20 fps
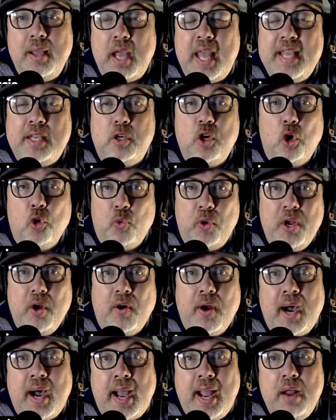a
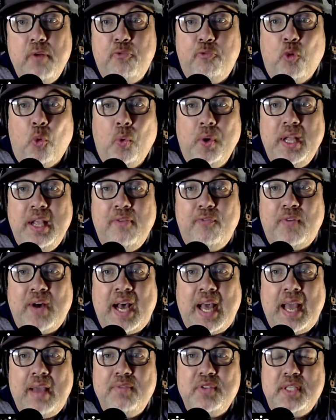career-high
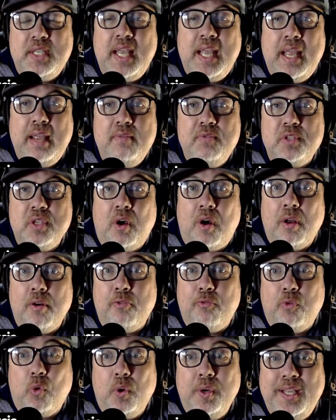45 saves
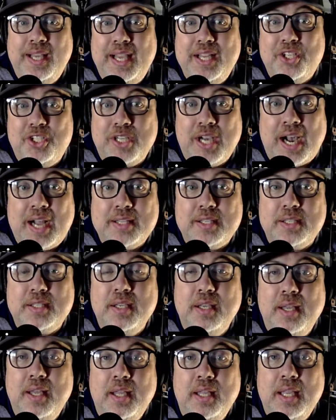on 48
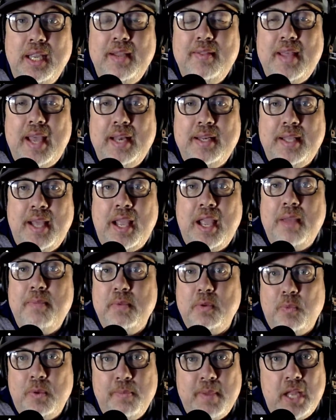shots in that
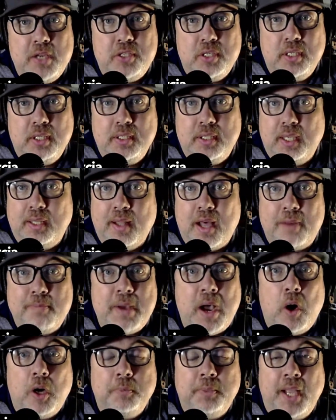game. And we mentioned a lot
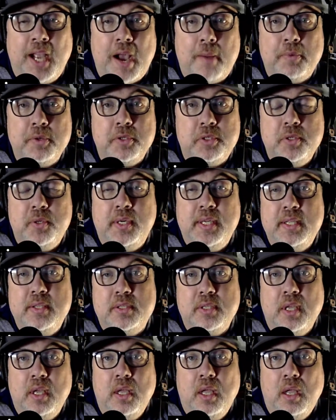of power play
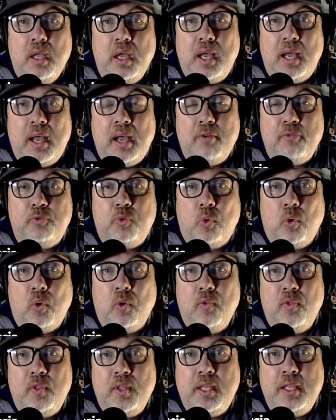opportunities
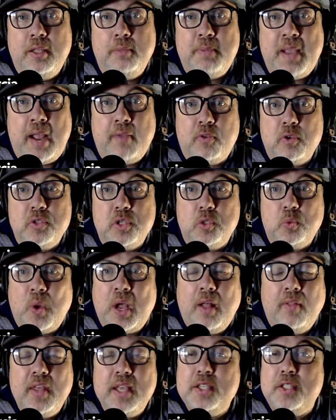for the Panthers as
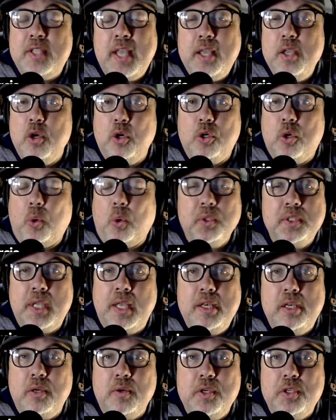well. They say your
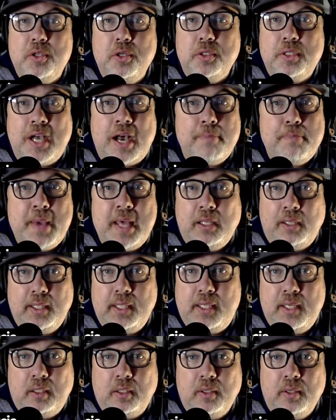goaltender is your top penalty
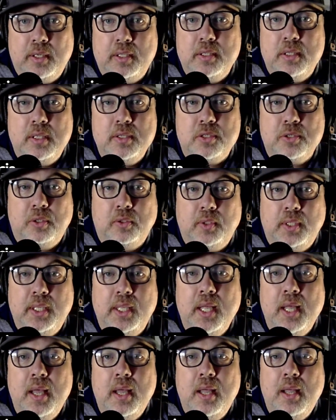killer, and
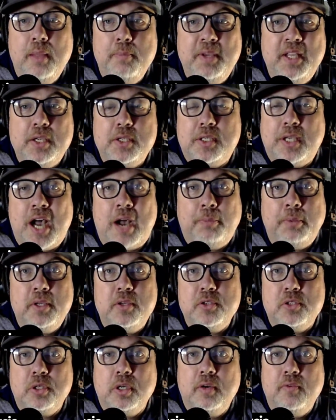certainly Phoenix Copley
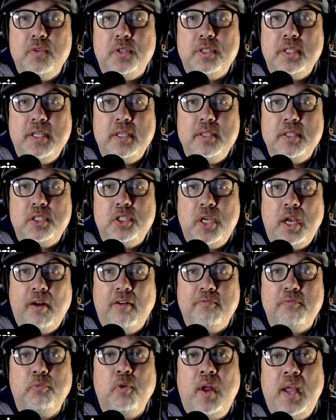deserves his share
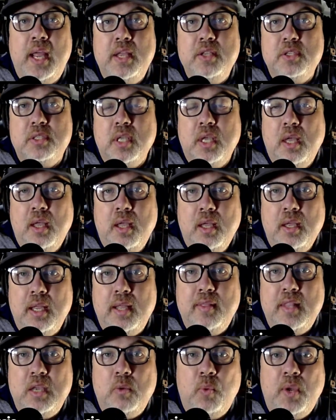of praise
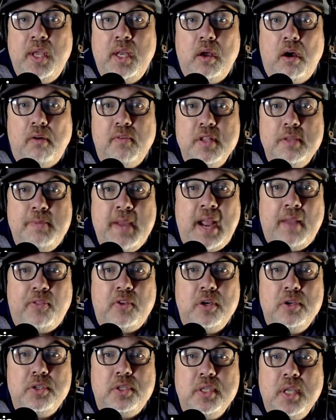in the win over the
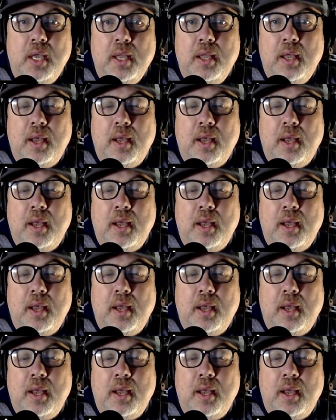Panthers.